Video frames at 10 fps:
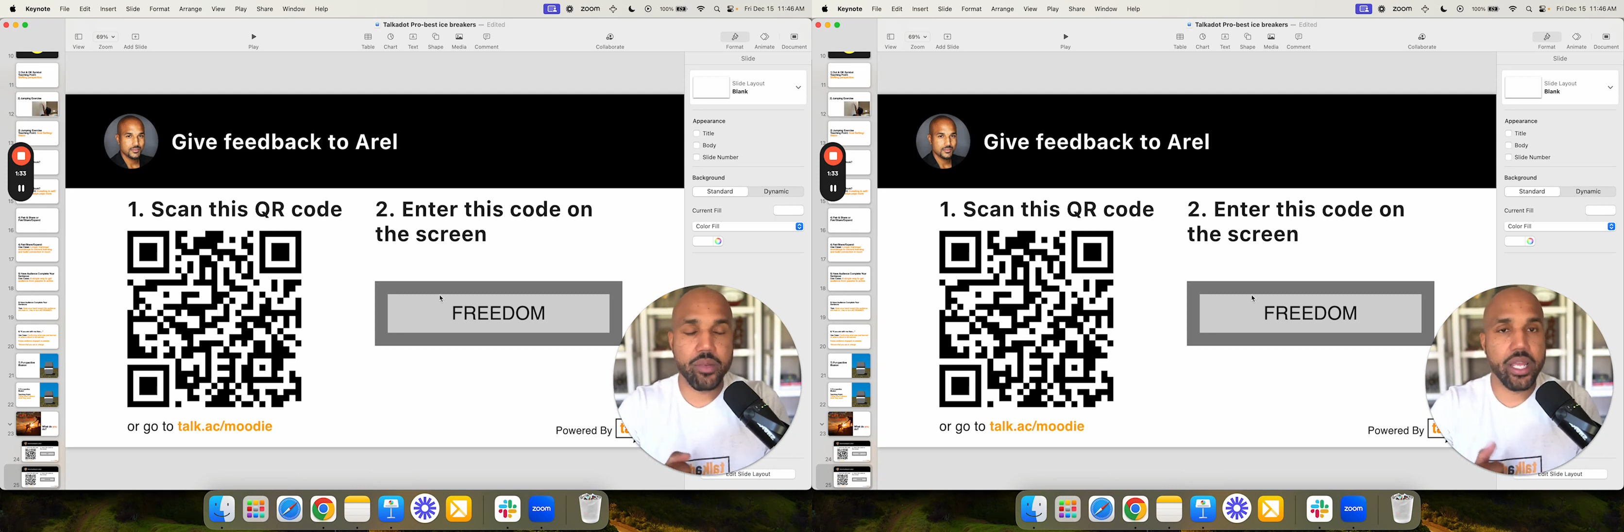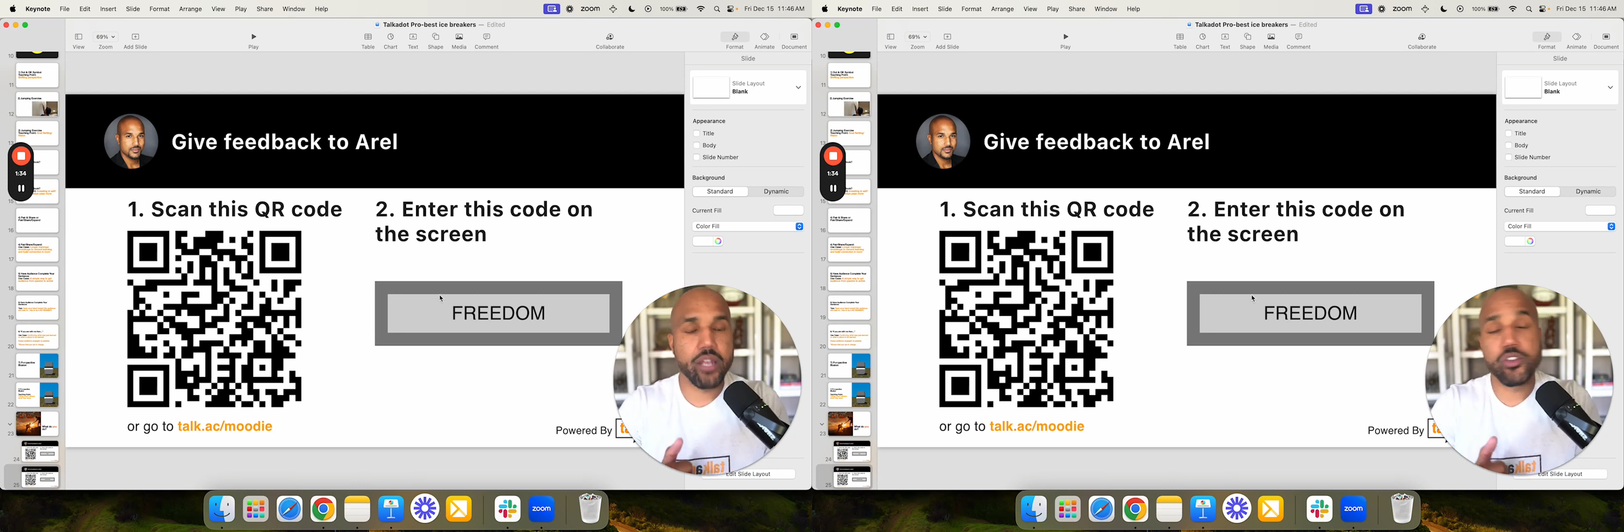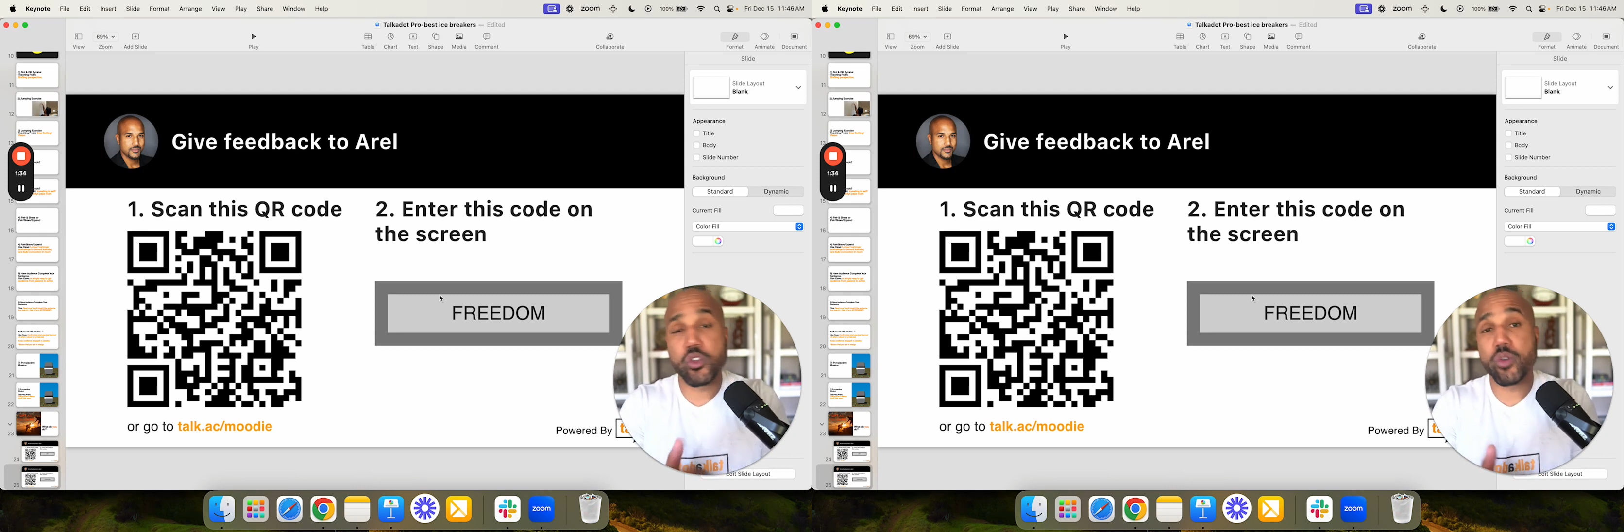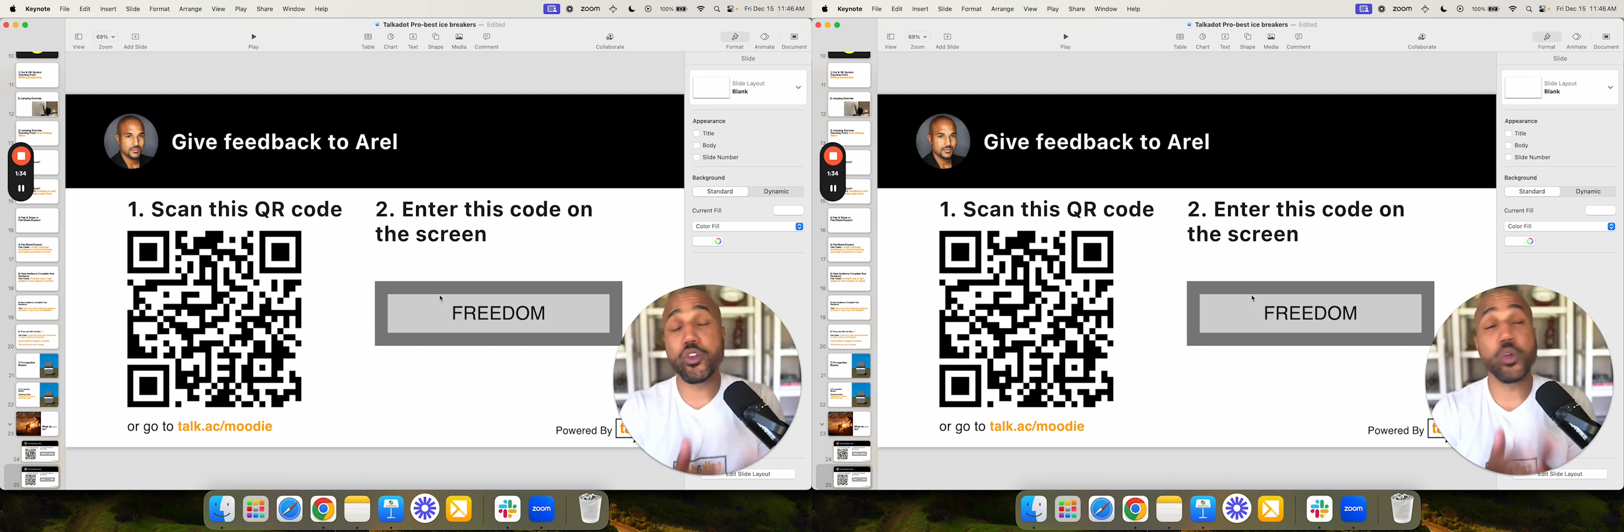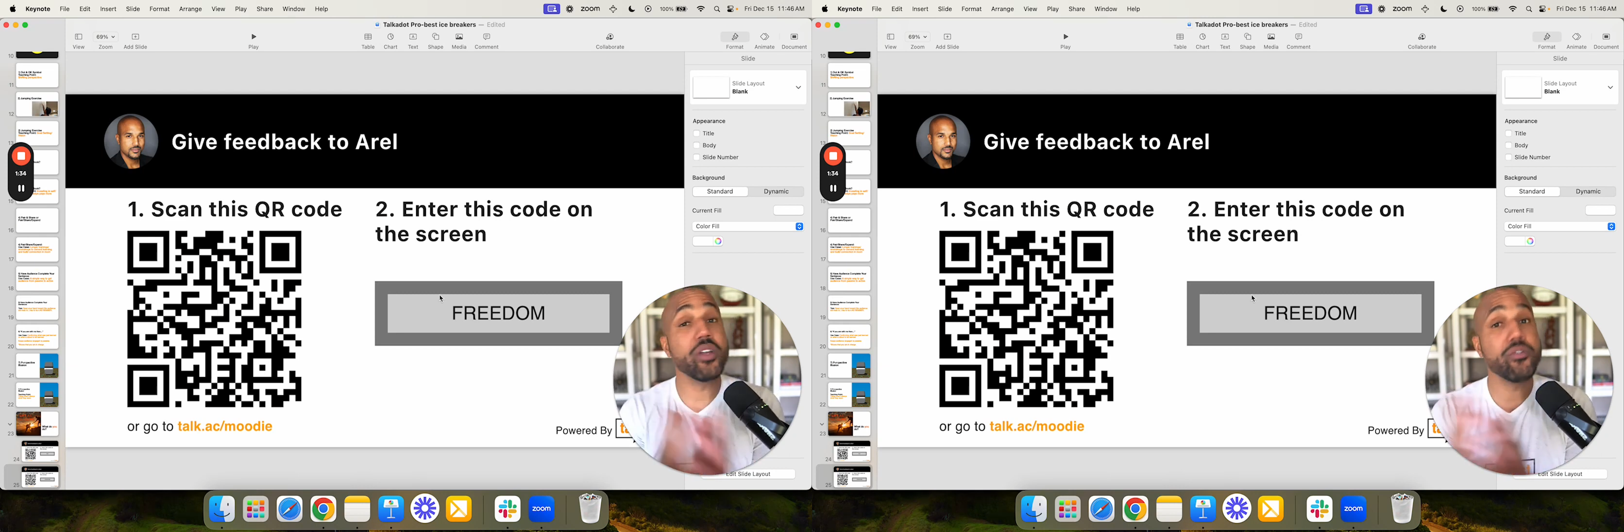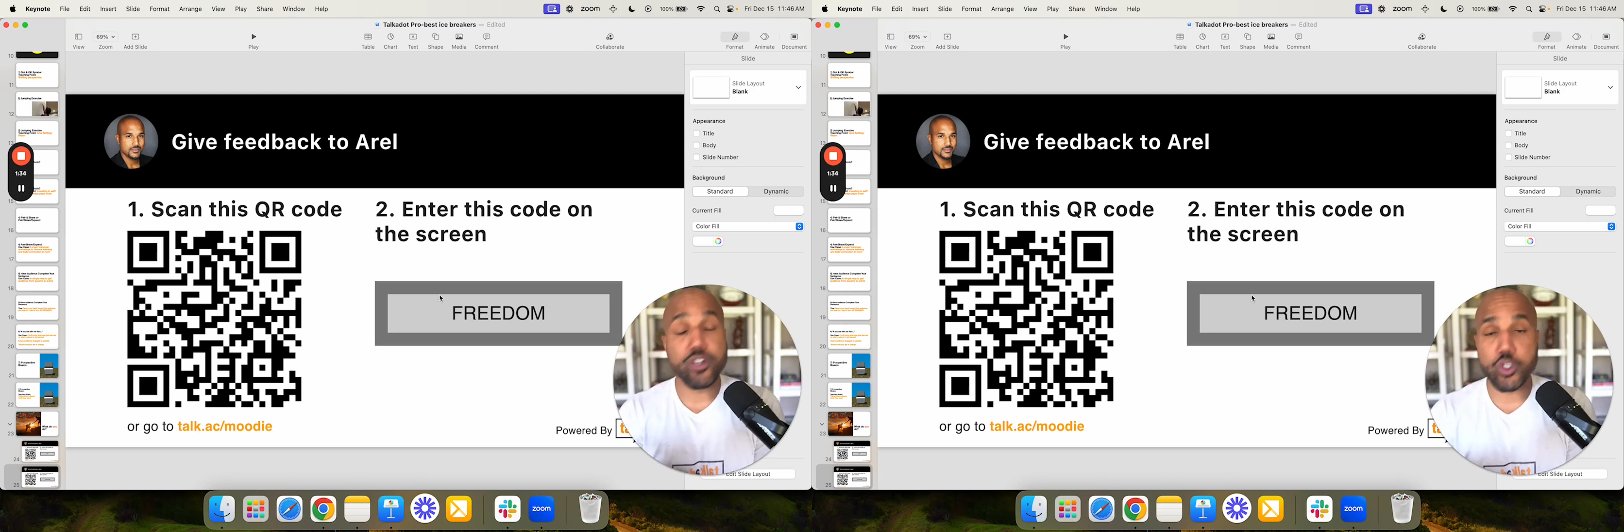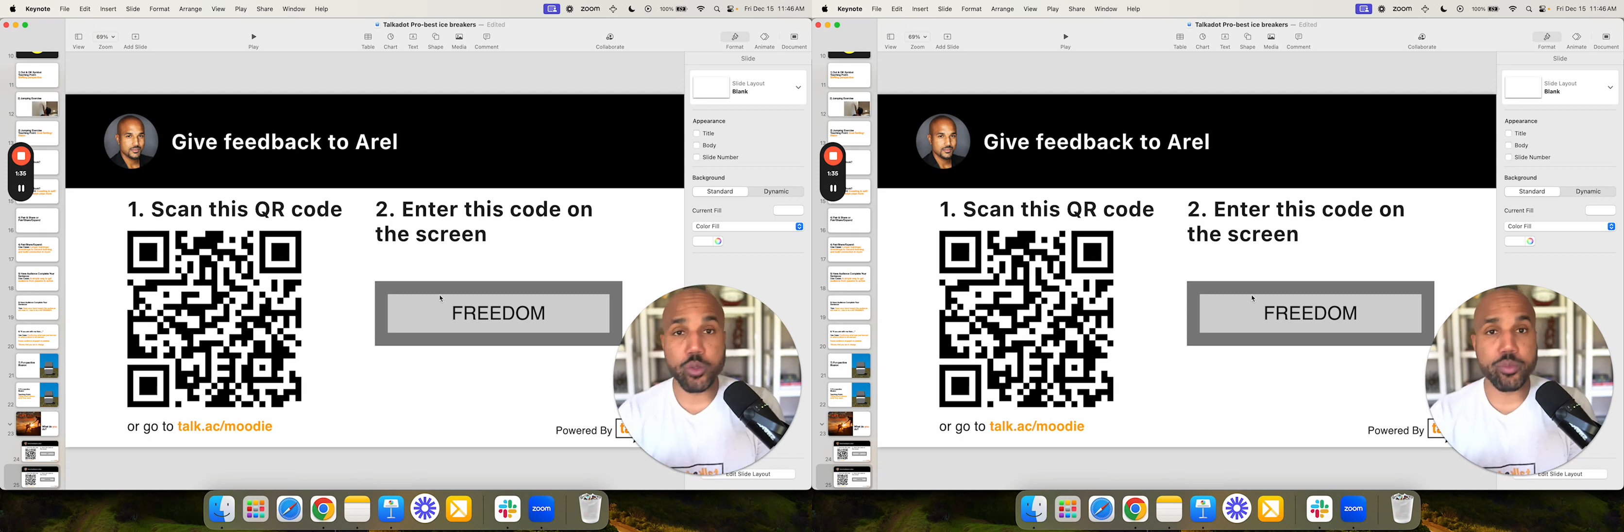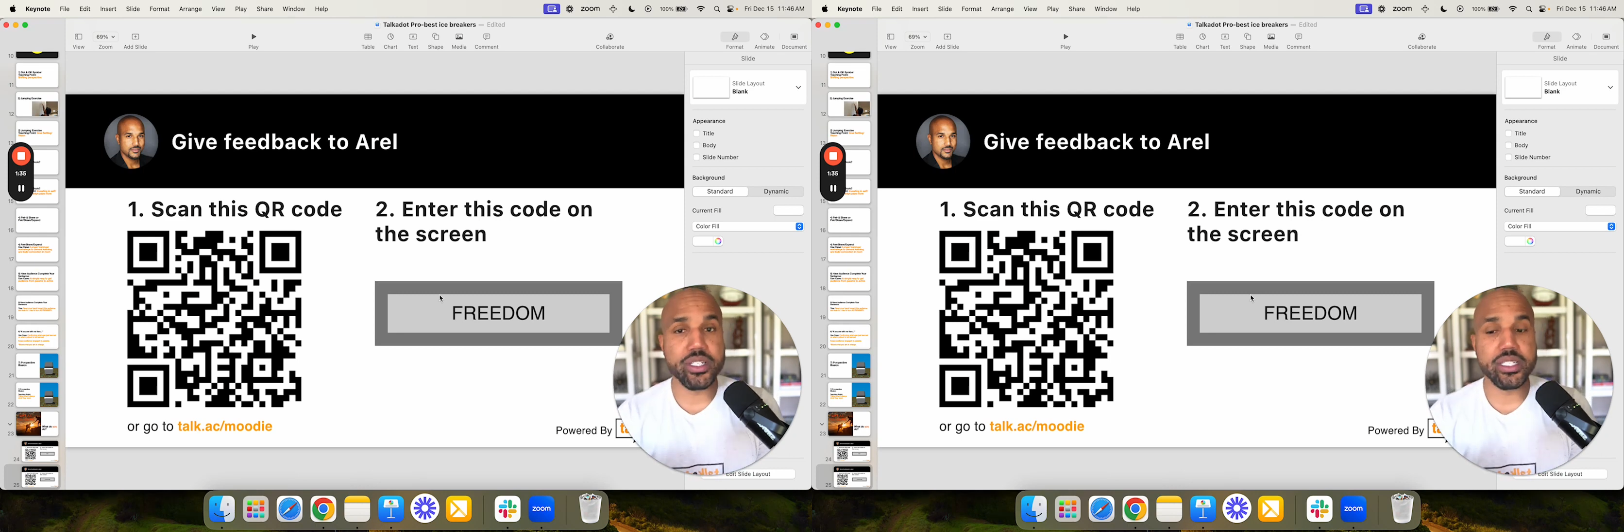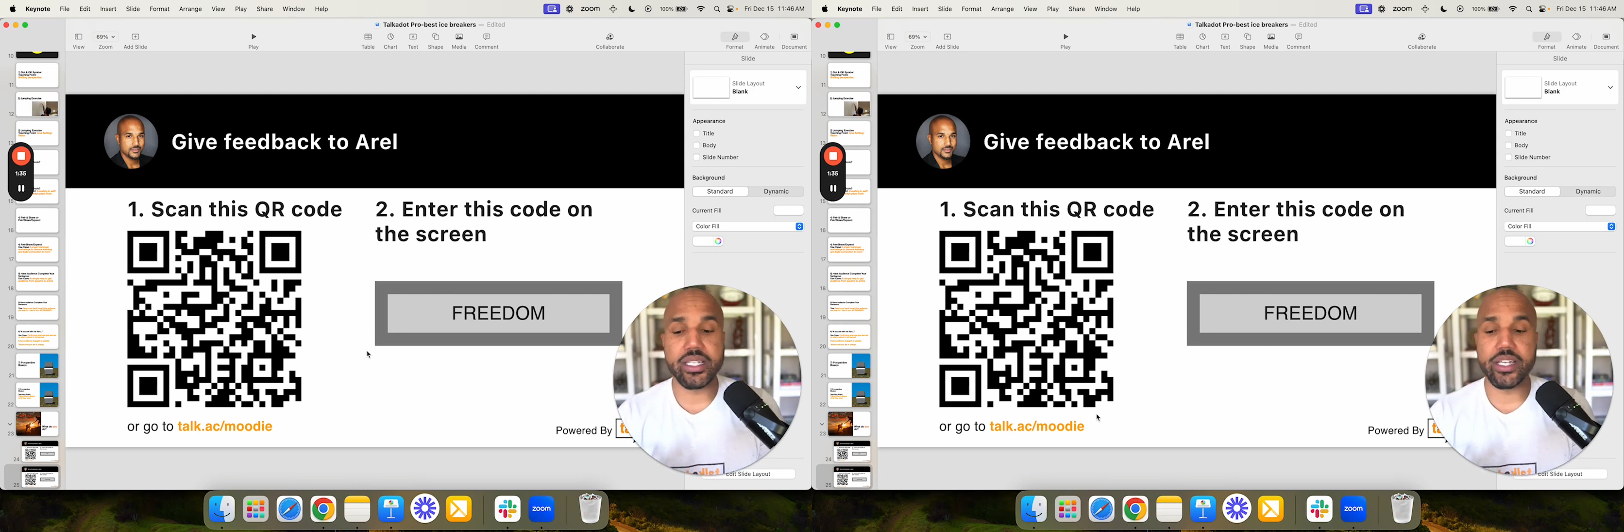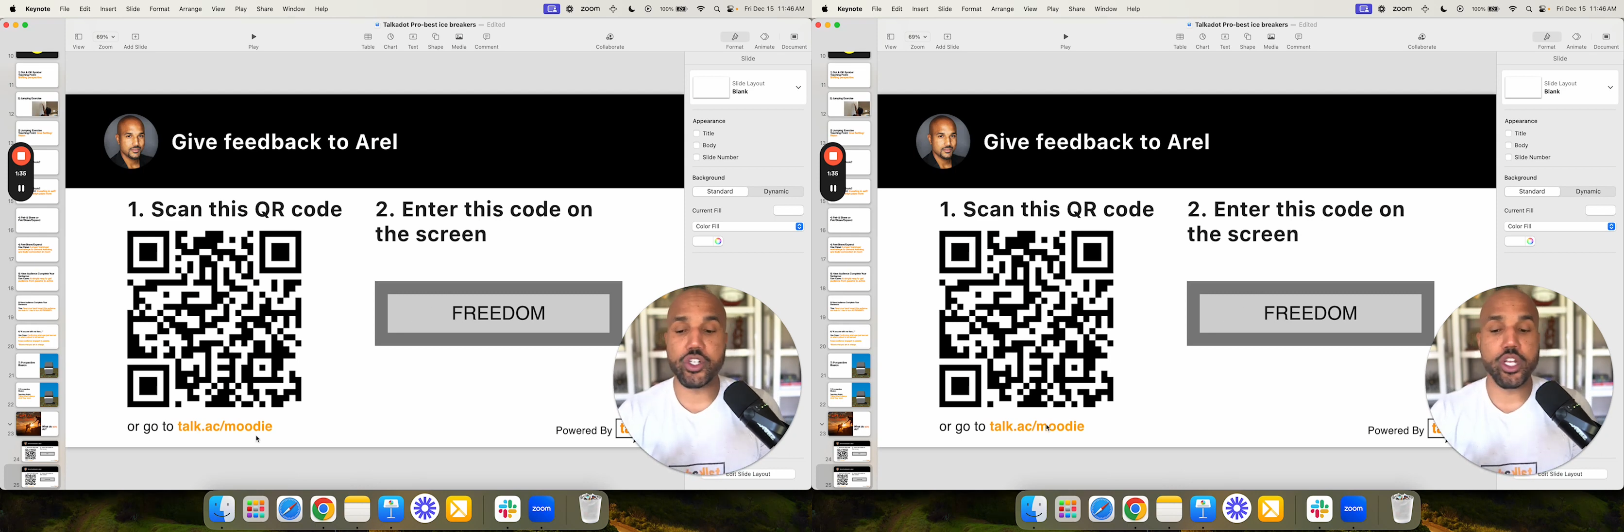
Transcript: So if you're doing a virtual presentation,